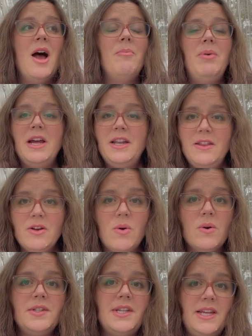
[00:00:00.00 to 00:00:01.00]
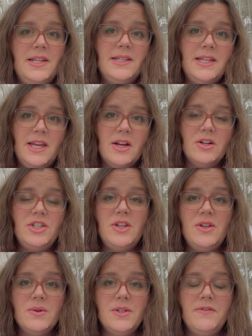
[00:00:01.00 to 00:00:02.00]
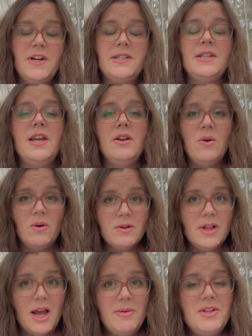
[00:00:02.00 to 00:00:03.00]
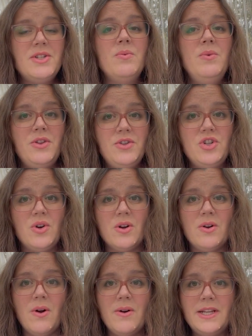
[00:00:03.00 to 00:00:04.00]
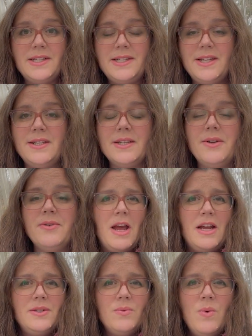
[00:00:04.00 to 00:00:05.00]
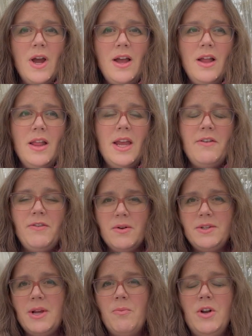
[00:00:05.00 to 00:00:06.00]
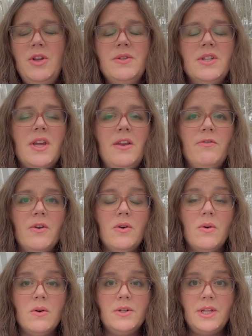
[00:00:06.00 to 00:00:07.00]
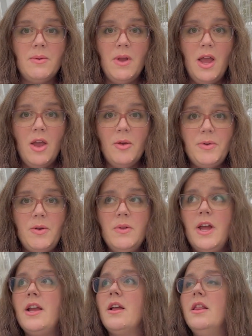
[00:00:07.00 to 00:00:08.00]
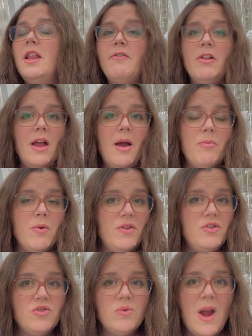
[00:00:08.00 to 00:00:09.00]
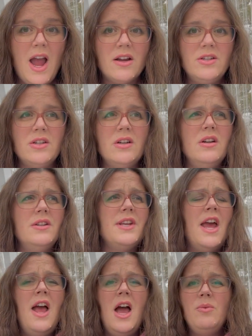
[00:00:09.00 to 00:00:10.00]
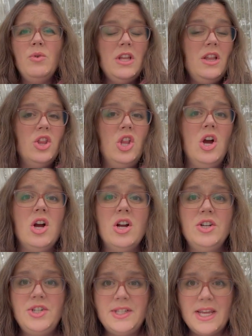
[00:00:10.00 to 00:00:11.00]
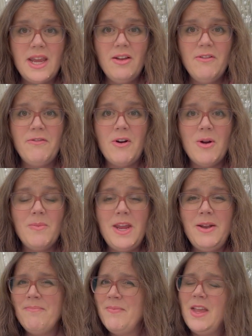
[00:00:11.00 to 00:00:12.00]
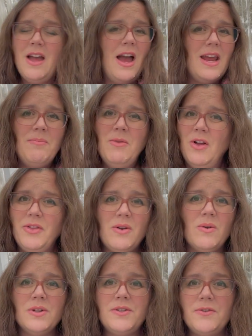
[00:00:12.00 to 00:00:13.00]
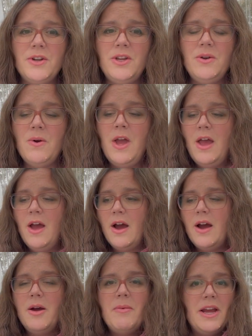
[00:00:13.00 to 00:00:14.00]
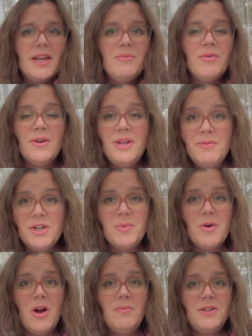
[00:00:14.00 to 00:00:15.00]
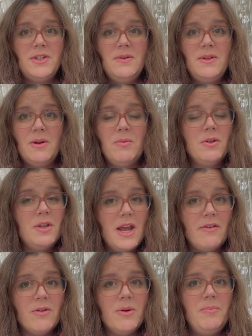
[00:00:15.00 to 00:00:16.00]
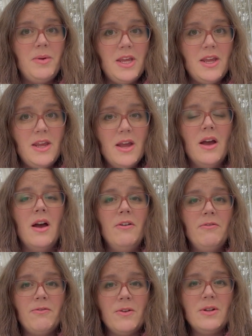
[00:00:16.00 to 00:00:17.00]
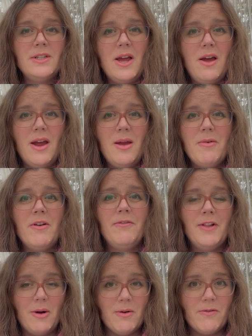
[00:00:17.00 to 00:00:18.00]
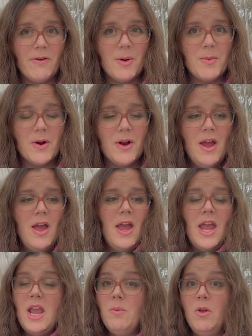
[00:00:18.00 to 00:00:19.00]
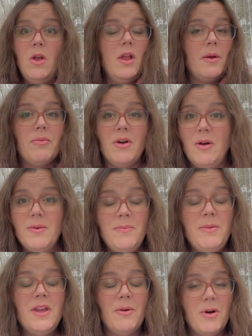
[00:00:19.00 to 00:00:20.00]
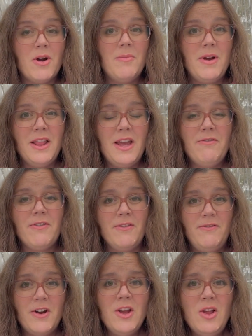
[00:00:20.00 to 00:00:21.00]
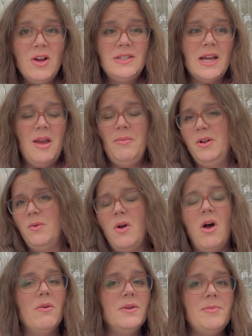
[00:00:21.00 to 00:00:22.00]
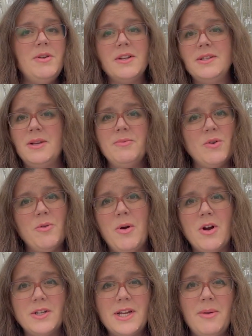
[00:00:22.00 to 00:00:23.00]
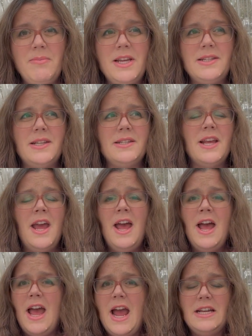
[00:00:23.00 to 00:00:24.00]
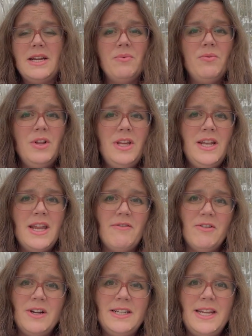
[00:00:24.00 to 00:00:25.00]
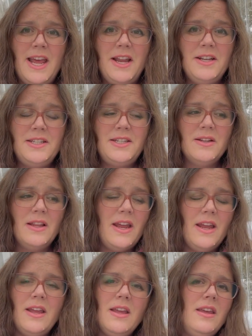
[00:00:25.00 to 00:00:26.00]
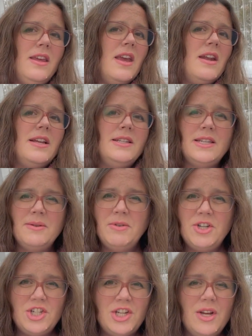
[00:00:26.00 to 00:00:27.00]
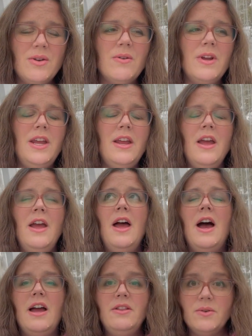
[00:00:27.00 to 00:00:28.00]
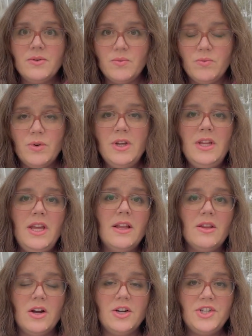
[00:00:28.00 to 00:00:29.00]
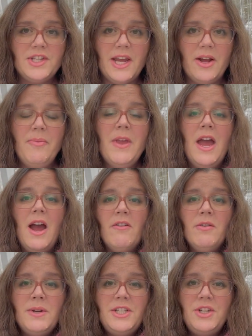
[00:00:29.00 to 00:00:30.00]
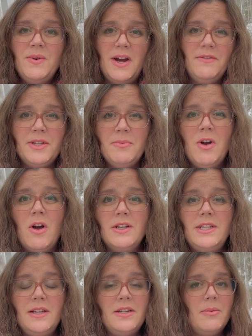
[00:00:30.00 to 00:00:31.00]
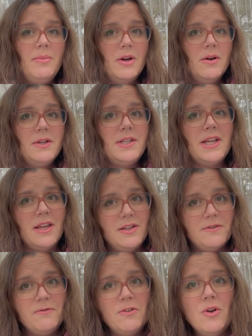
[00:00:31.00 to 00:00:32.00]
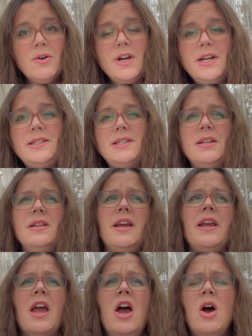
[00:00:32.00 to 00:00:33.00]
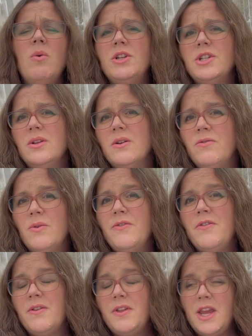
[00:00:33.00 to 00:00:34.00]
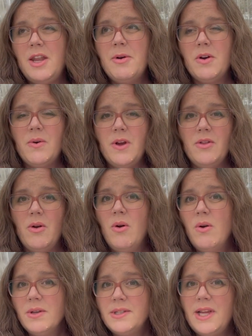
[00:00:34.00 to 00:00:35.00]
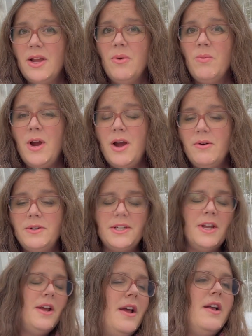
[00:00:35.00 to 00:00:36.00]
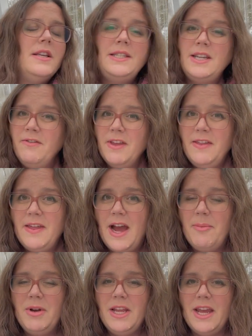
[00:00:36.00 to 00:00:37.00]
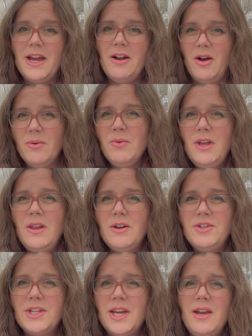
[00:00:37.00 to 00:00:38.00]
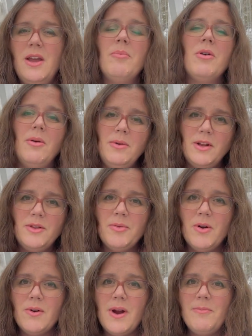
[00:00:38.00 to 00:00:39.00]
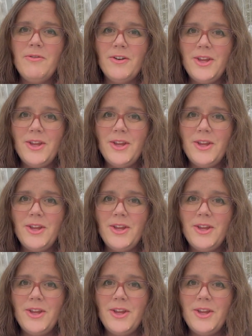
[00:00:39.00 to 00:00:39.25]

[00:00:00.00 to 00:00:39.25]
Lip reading: but the course is geared to those of us in cold climates with short growing season. As well, if you're someone who's looking for a course that will help you like level up with tractors, really large scale farming, I am not the course for you. I can pretty much promise you that I will never be a full-time flower farmer. It will like probably be a part of my life for a very long time, but it will always be on some sort of part-time basis. And I really never intend to like get into machinery on those really large scale. However, we do have some content about selling to florists and like what to look for if you're thinking about going the wholesale route, stuff like that. But again, on a really large scale, probably not the program for